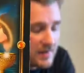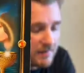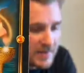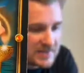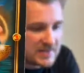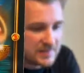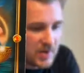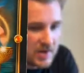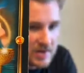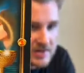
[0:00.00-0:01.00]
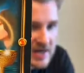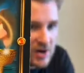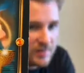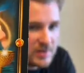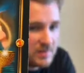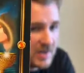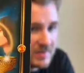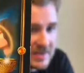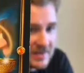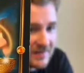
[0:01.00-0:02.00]
business partner to help you
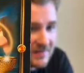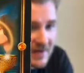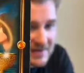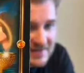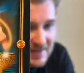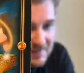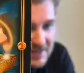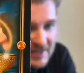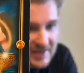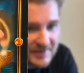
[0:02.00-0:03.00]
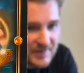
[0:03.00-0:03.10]
maybe fund something.